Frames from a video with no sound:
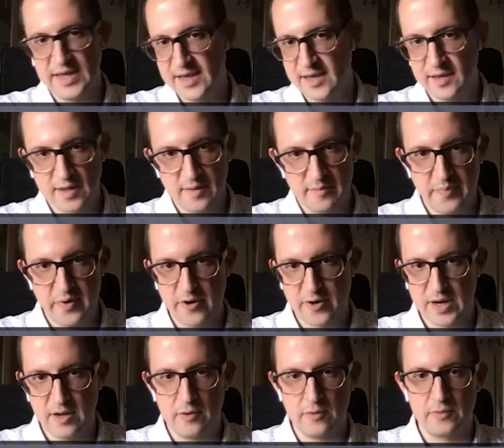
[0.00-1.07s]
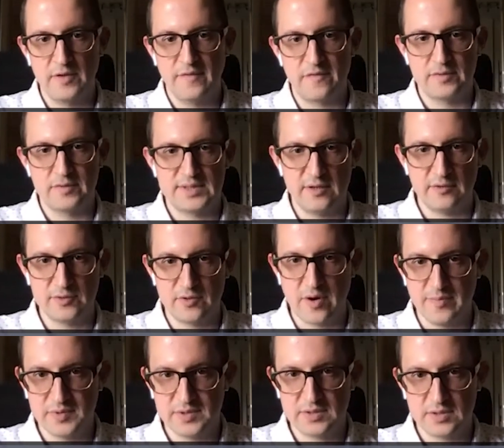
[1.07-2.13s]
can compare how different sales
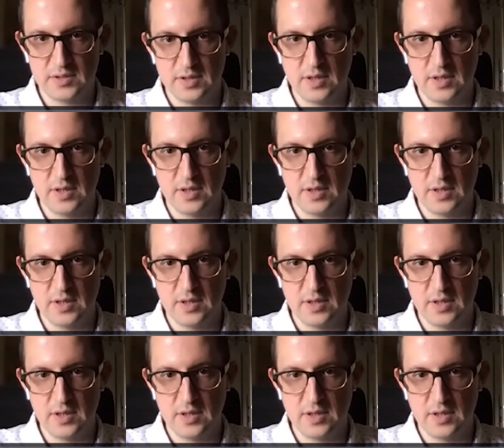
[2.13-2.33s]
reps,